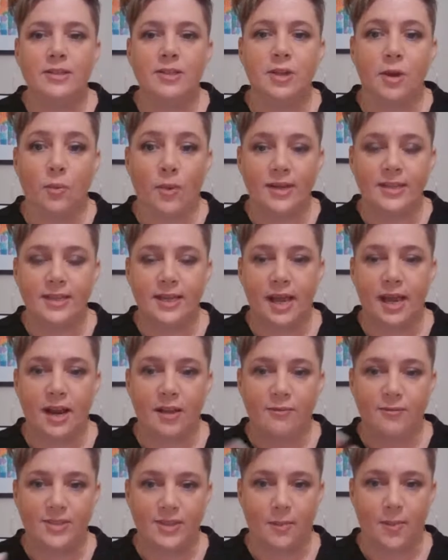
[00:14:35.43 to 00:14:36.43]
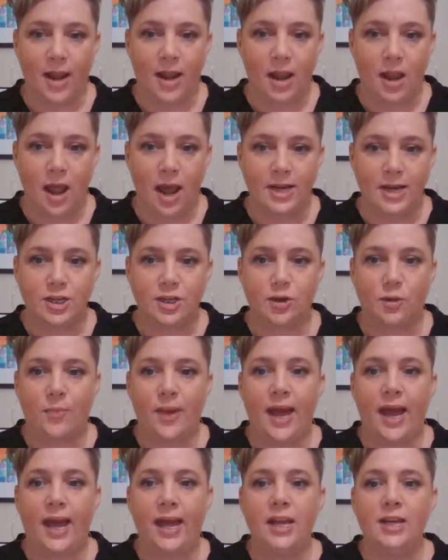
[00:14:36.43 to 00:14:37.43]
So once again, if someone likes your
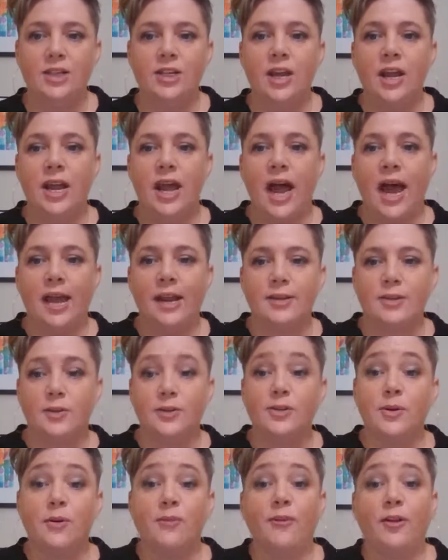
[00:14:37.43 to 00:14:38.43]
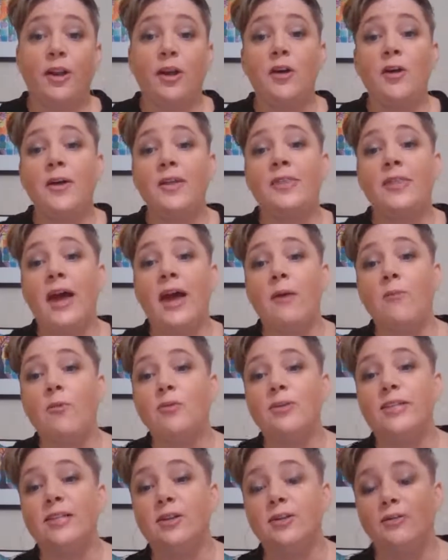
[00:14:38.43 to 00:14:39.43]
page and is also a follower, they will
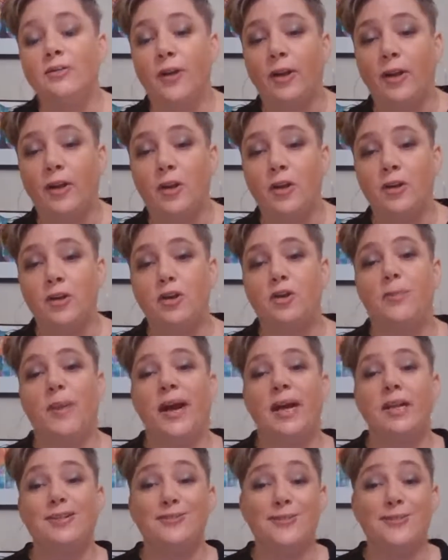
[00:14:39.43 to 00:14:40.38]
still follow your new page.